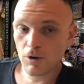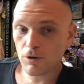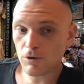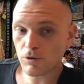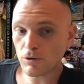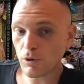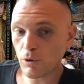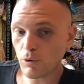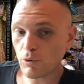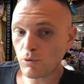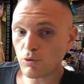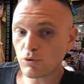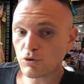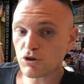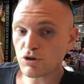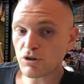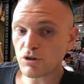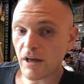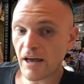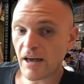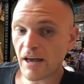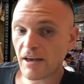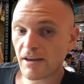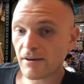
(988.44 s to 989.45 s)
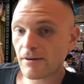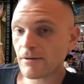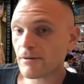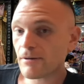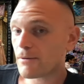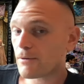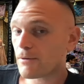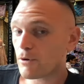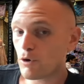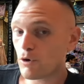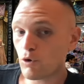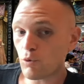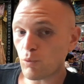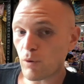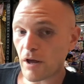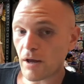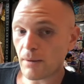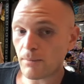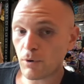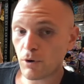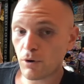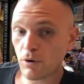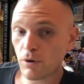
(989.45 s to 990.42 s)
local slang
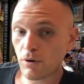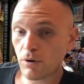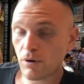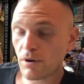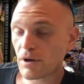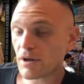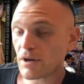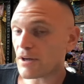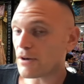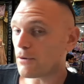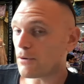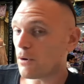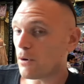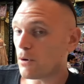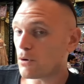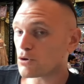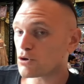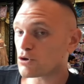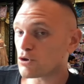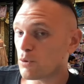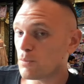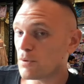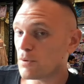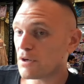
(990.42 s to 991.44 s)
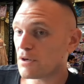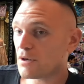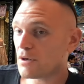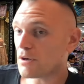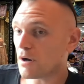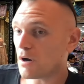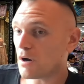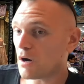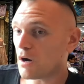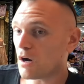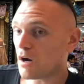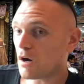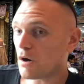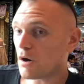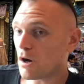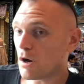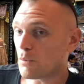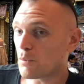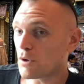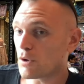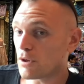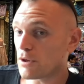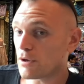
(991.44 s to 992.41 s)
grammar can also be uh,
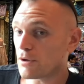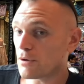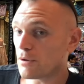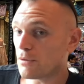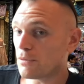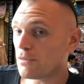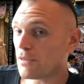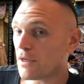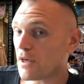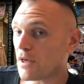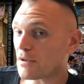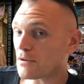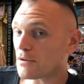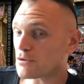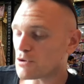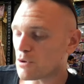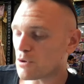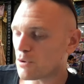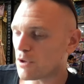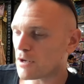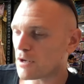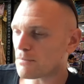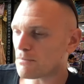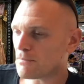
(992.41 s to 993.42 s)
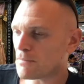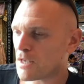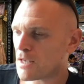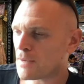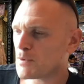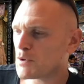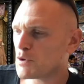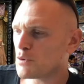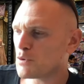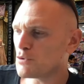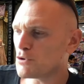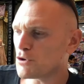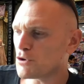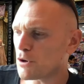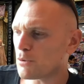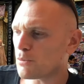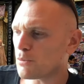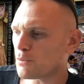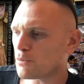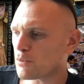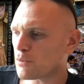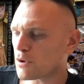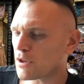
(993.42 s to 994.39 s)
a really good thing. So like maybe you
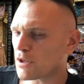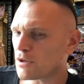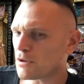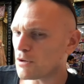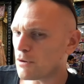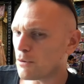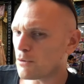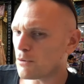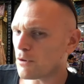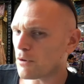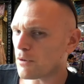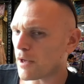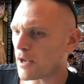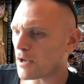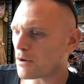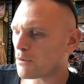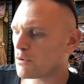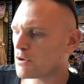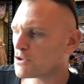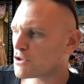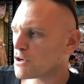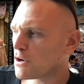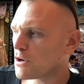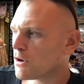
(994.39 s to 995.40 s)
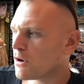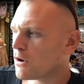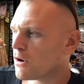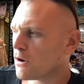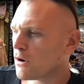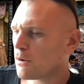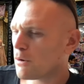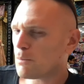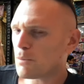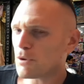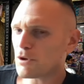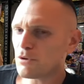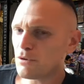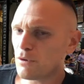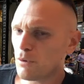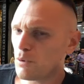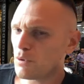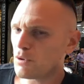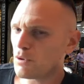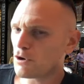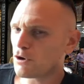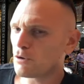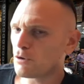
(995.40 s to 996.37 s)
don't really know the language, but you
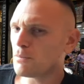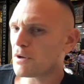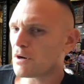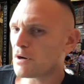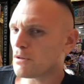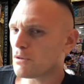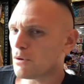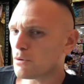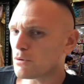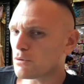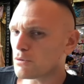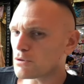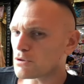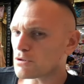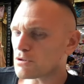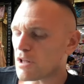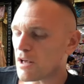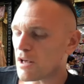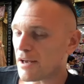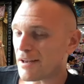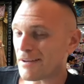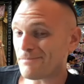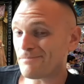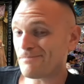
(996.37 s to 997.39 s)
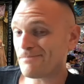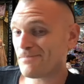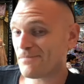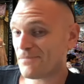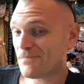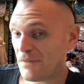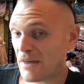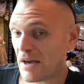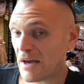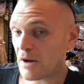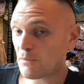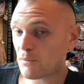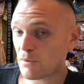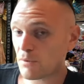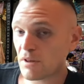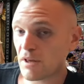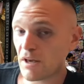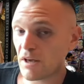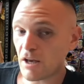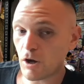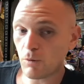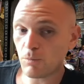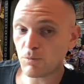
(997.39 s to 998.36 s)
know a little bit of local slang. That
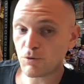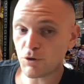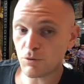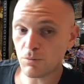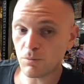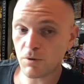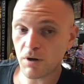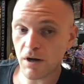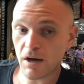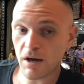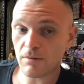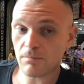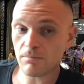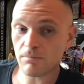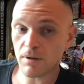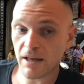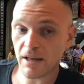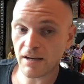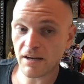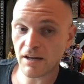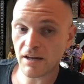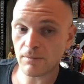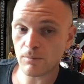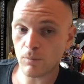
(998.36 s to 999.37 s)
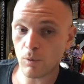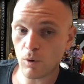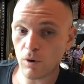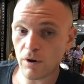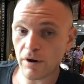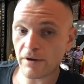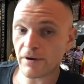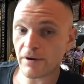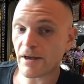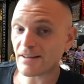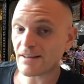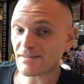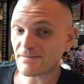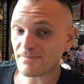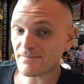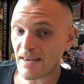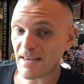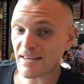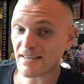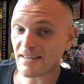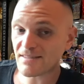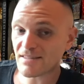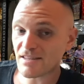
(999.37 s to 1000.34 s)
really helps you kind of blend in more and, and
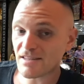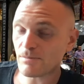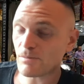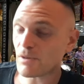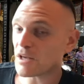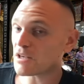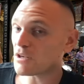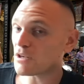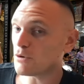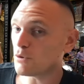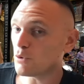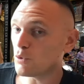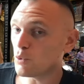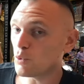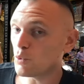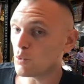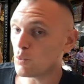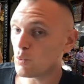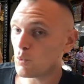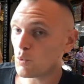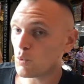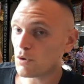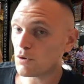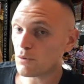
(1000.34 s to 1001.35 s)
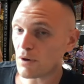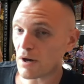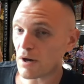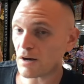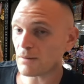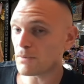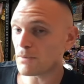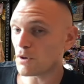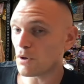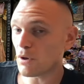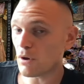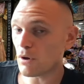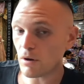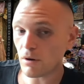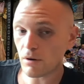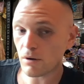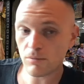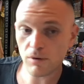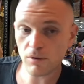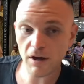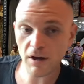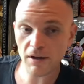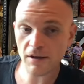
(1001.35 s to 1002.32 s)
make it seem like you kind of belong,
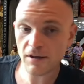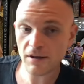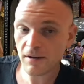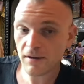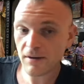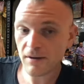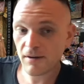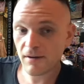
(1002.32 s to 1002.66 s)
right?